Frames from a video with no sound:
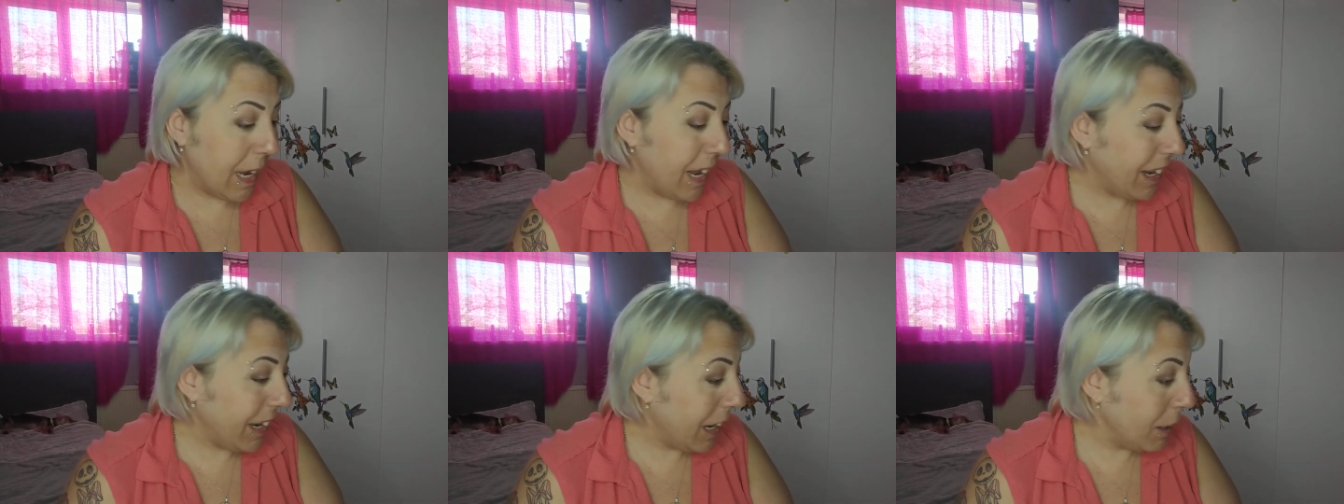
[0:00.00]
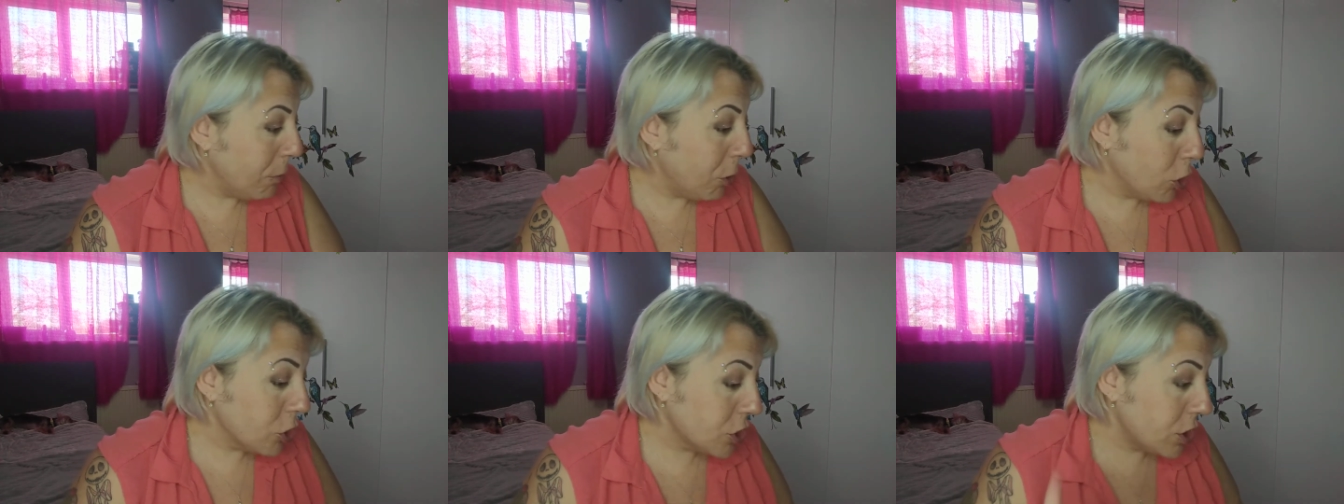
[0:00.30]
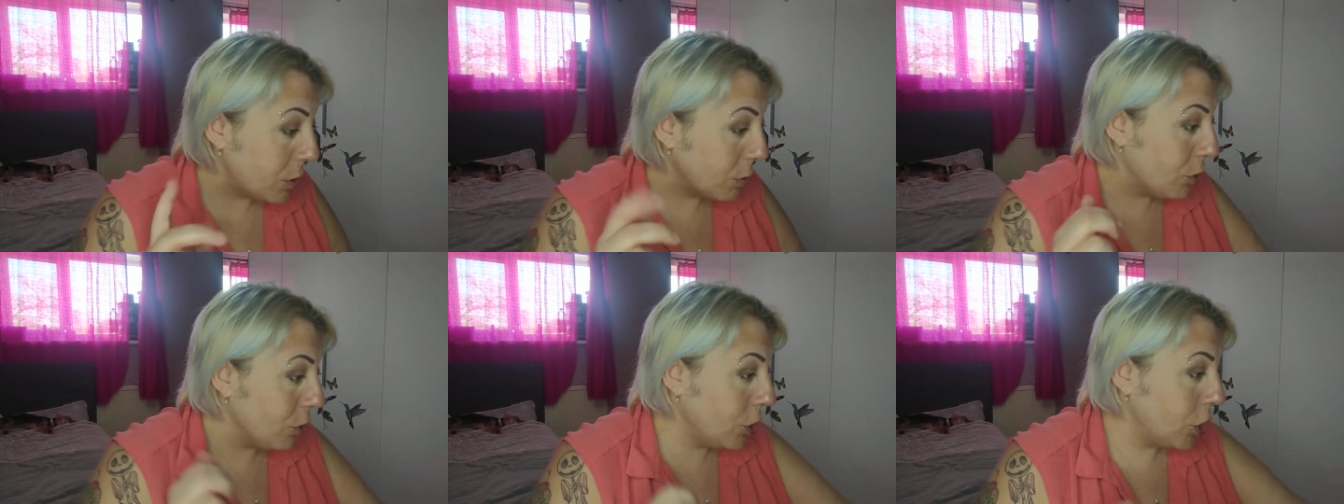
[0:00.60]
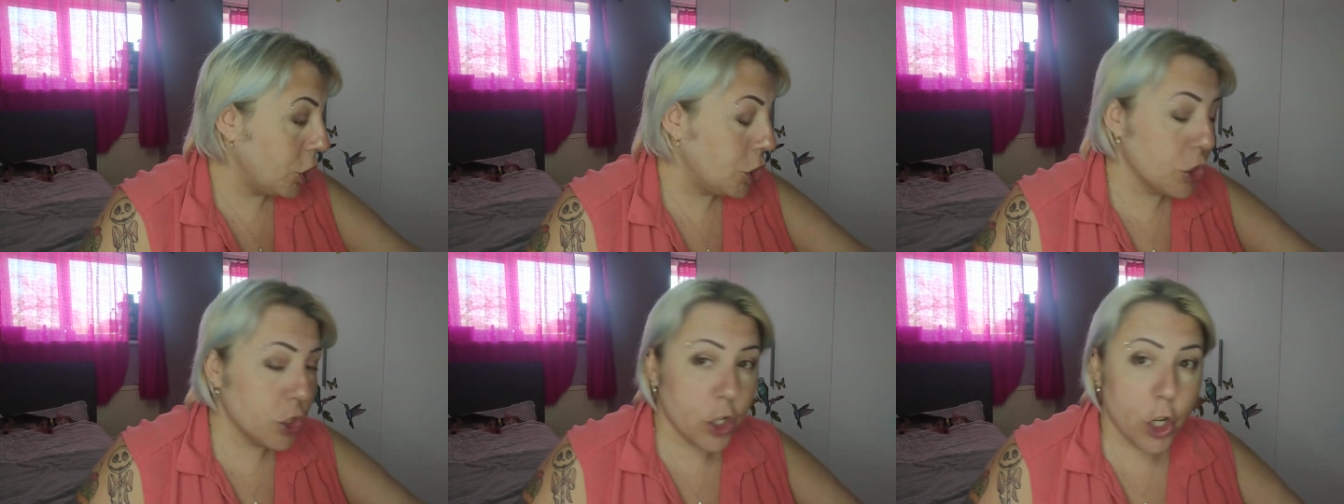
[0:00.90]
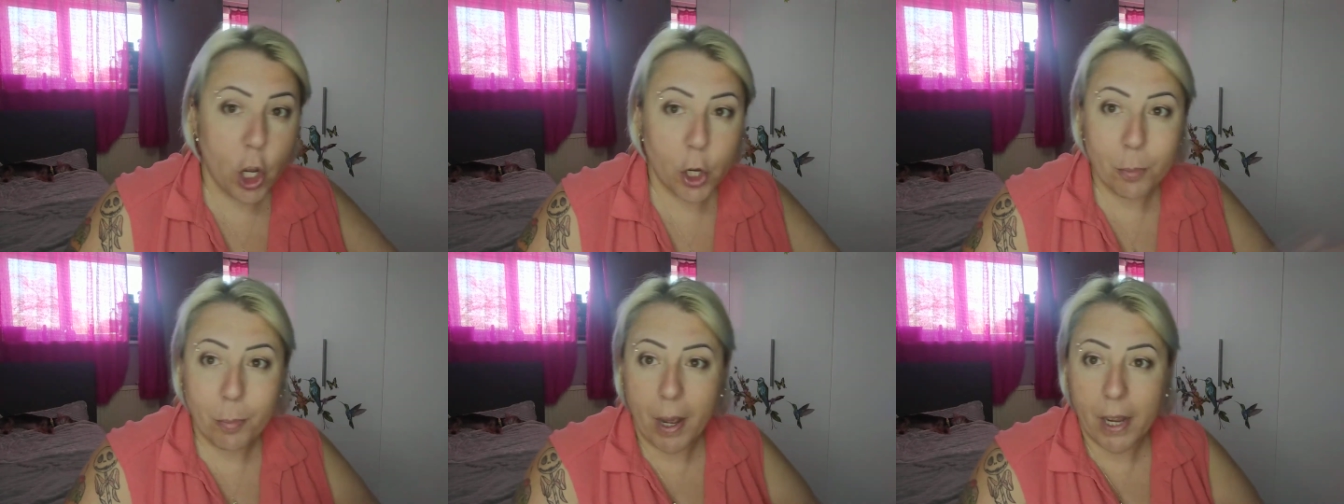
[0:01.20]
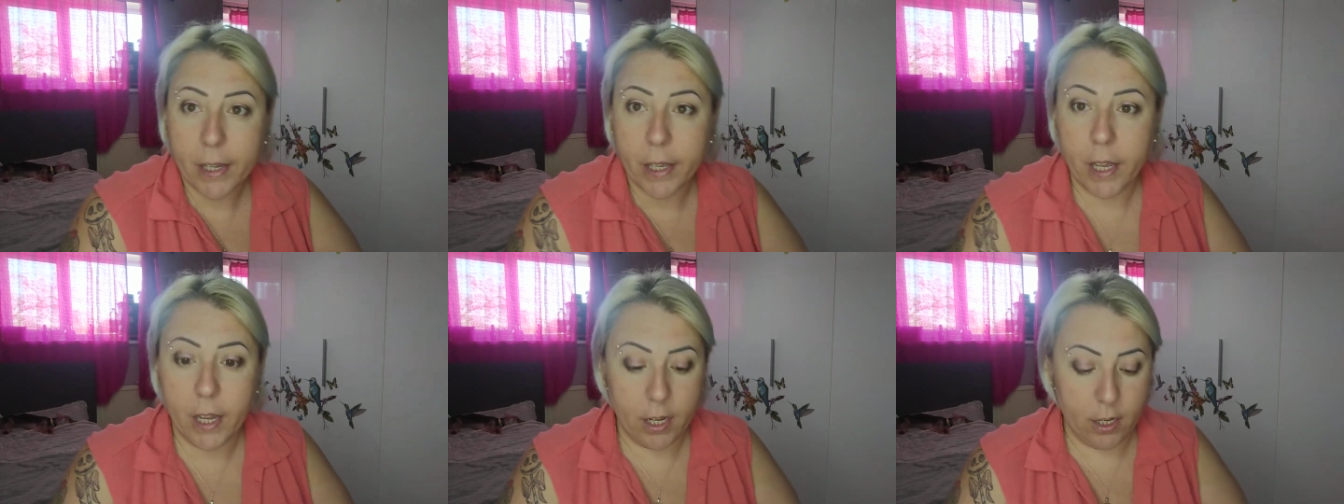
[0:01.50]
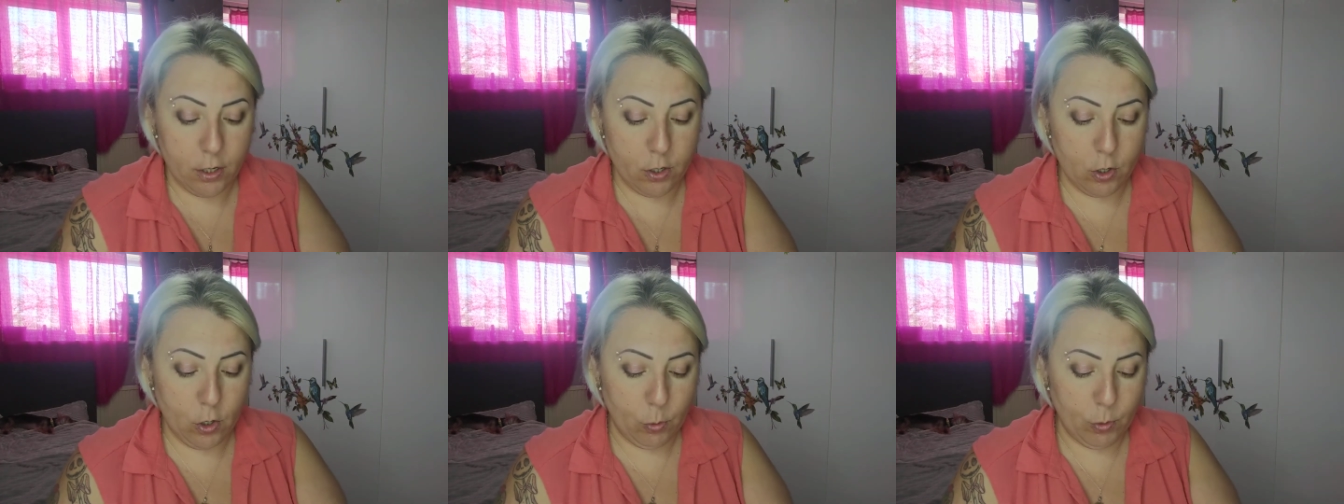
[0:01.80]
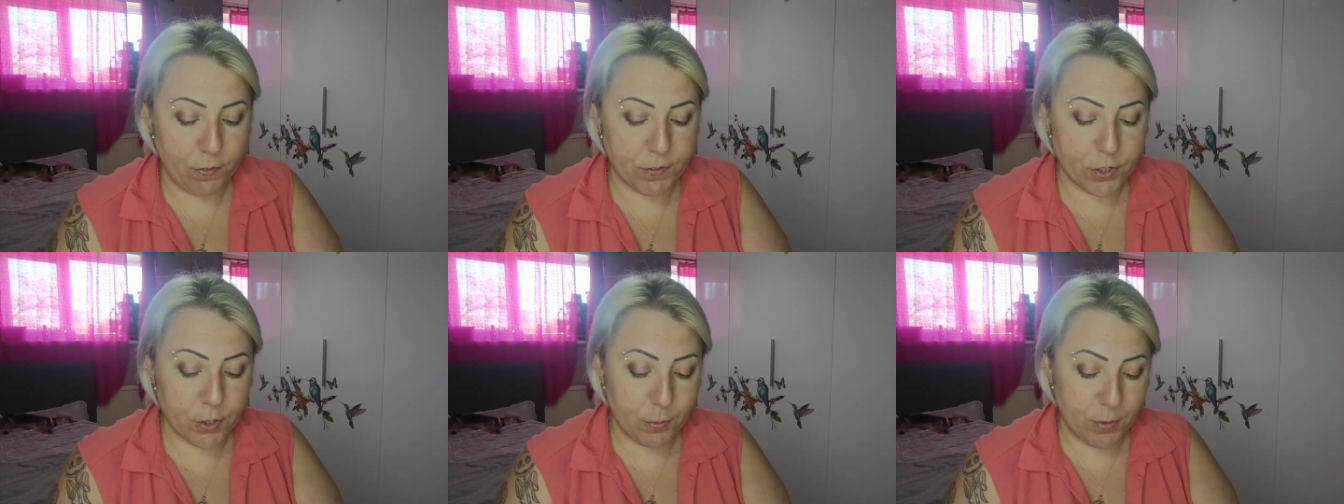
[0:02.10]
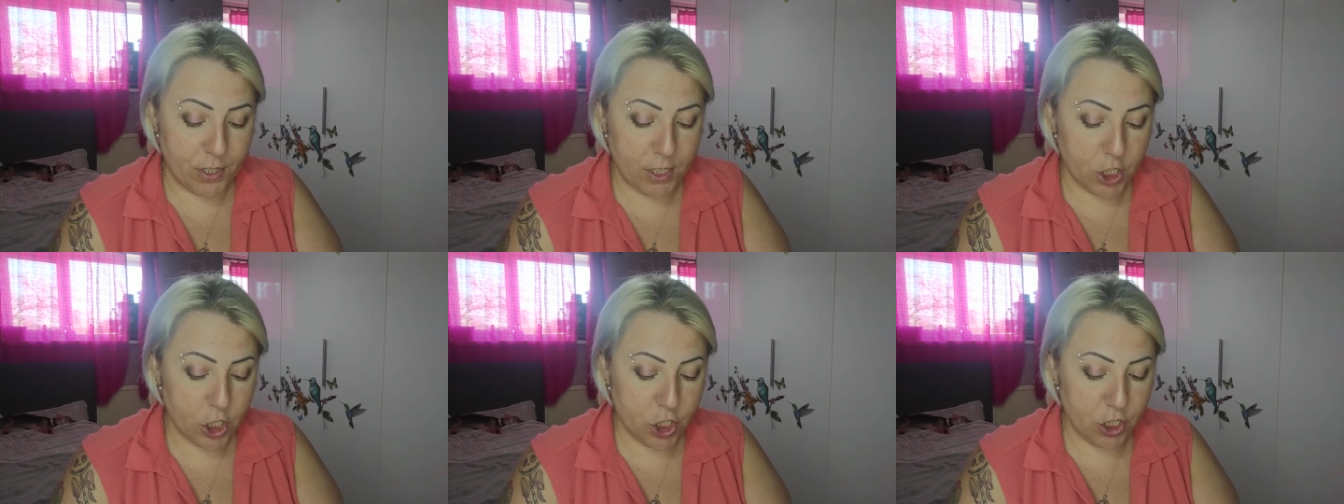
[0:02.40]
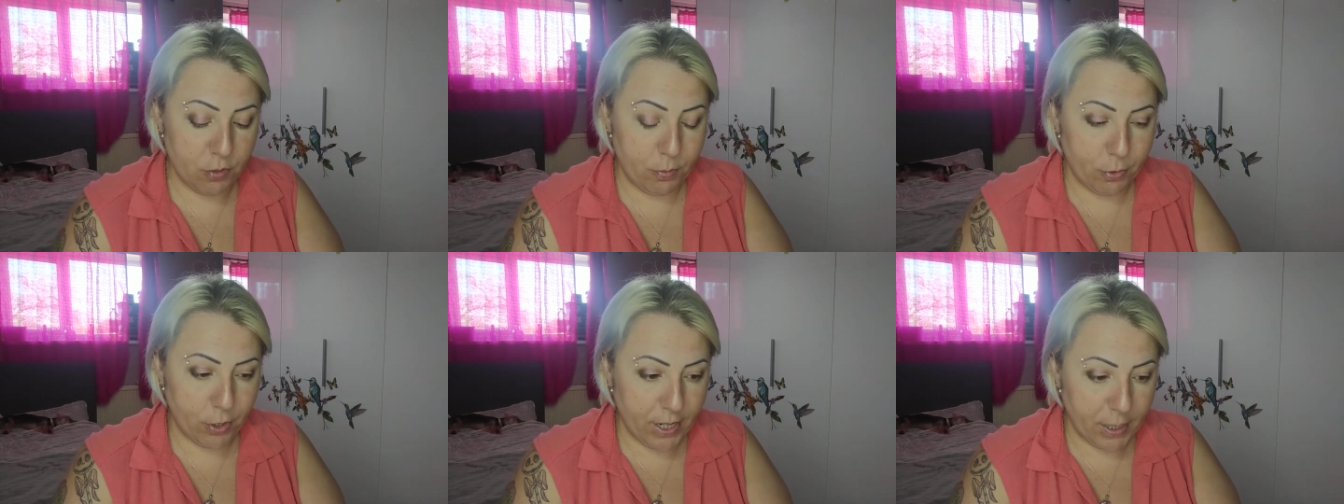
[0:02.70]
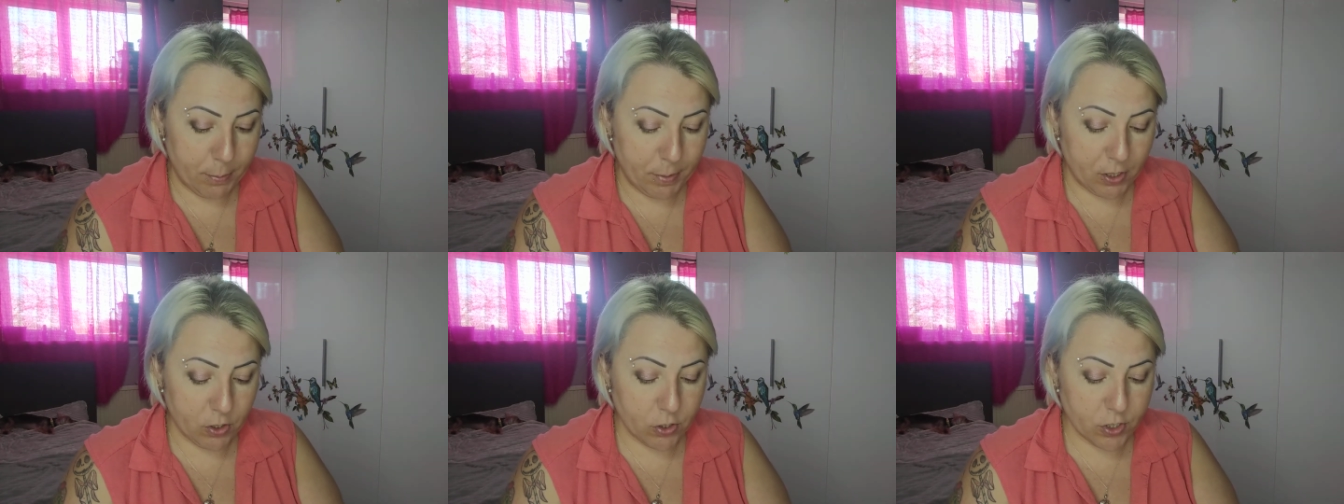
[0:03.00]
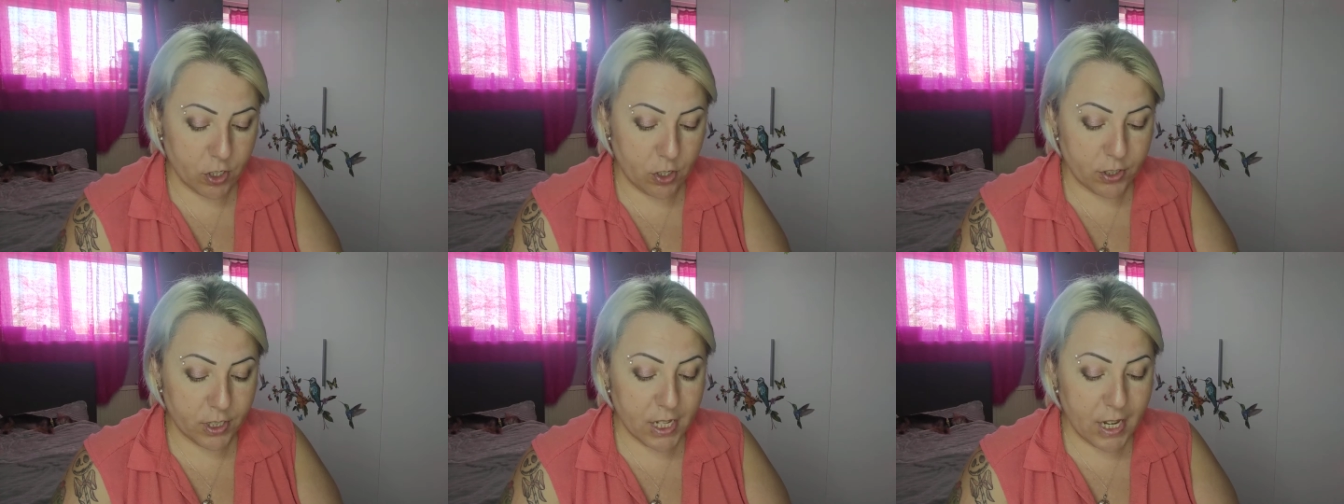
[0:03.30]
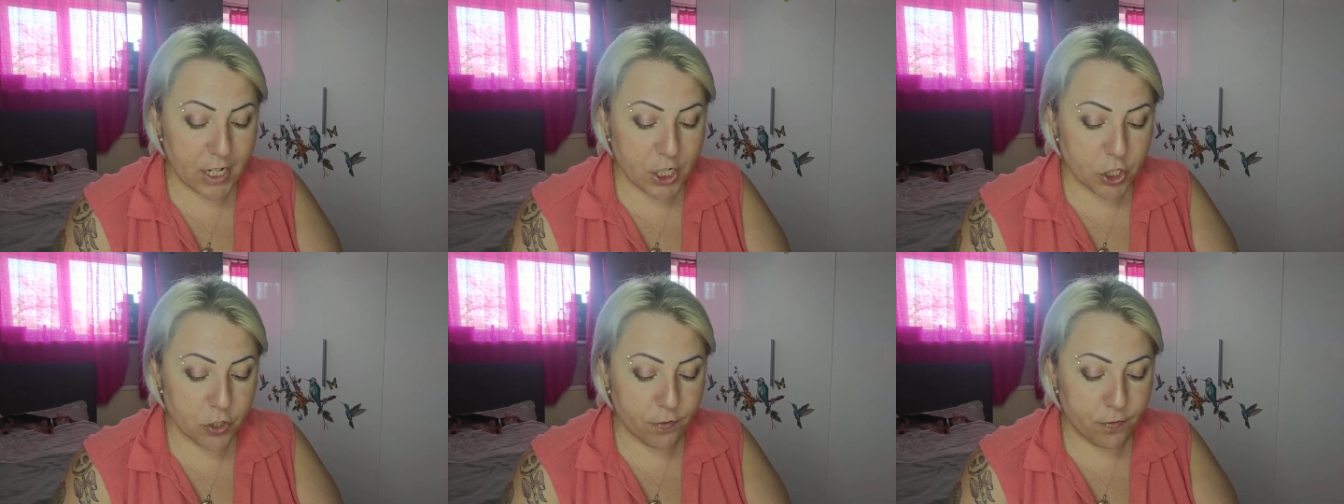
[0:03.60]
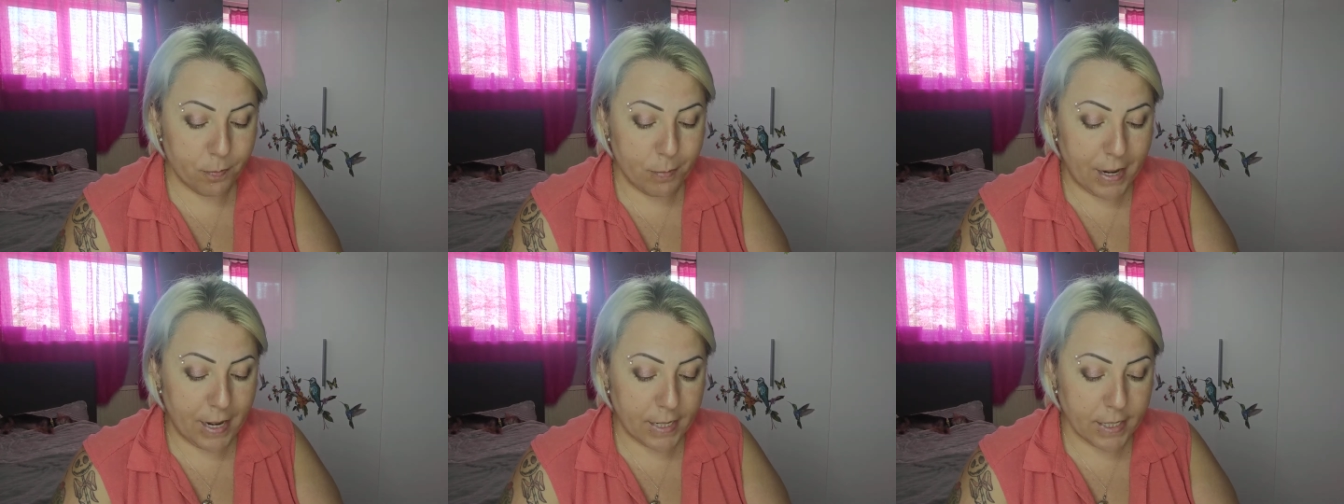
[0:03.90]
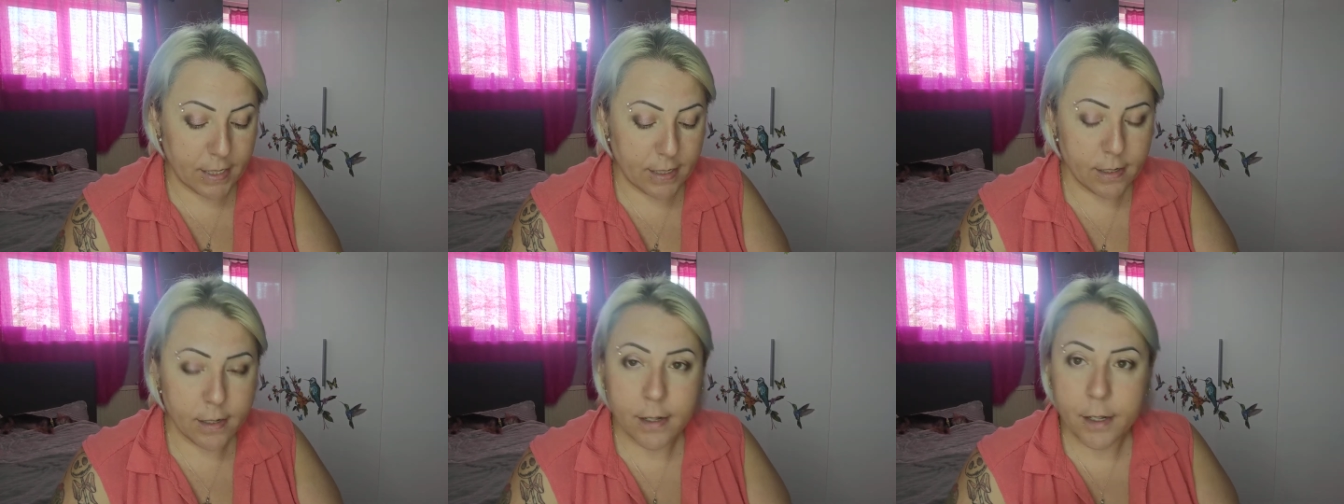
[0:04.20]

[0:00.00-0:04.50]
And I'm also going to just go back in with some of this shimmery, because on the edge of my